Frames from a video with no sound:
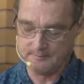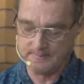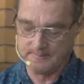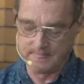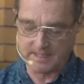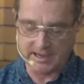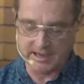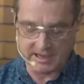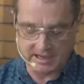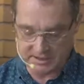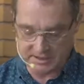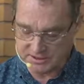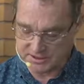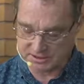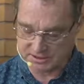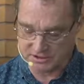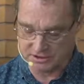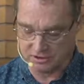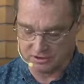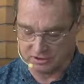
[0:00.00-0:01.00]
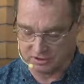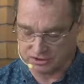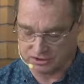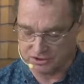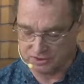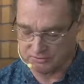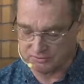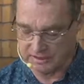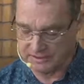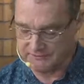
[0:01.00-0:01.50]
And as
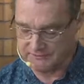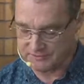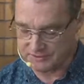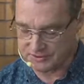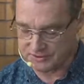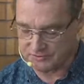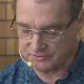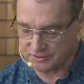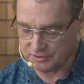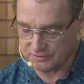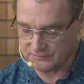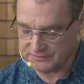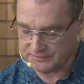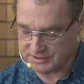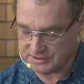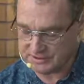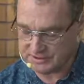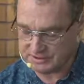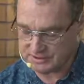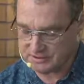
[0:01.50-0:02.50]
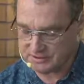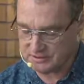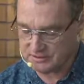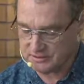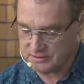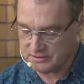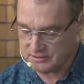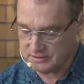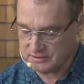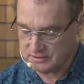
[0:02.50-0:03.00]
Colossians 1 verse 12 says,
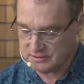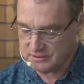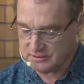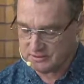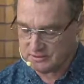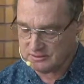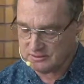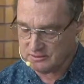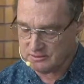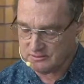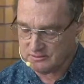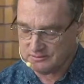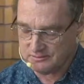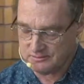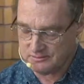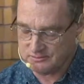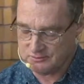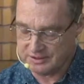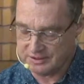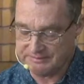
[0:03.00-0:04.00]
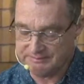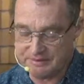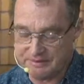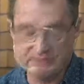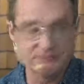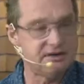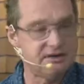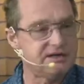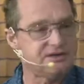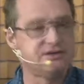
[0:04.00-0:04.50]
we've
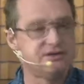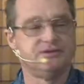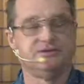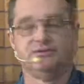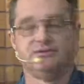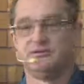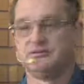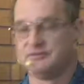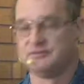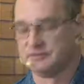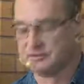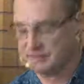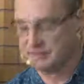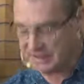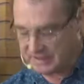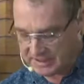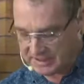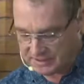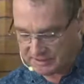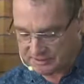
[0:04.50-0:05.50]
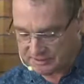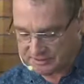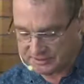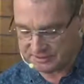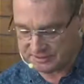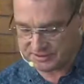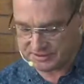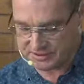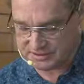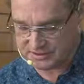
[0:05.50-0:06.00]
been rescued to an
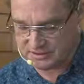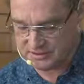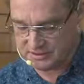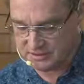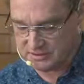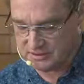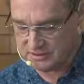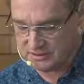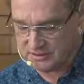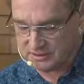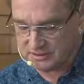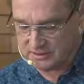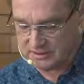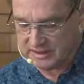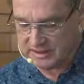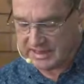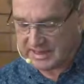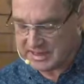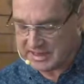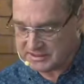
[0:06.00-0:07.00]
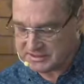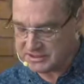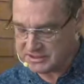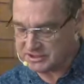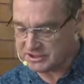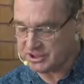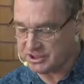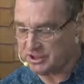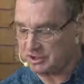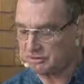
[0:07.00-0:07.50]
inheritance as
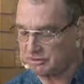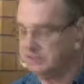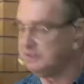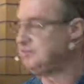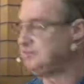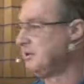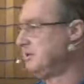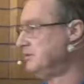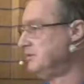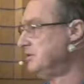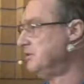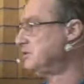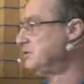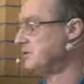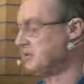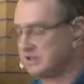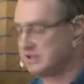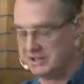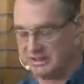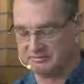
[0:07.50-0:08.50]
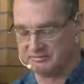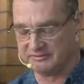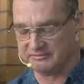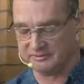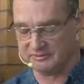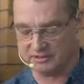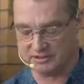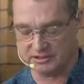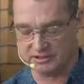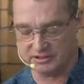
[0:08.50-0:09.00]
his holy people into the kingdom of
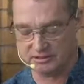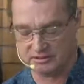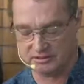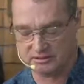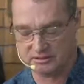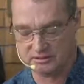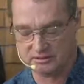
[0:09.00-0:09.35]
light.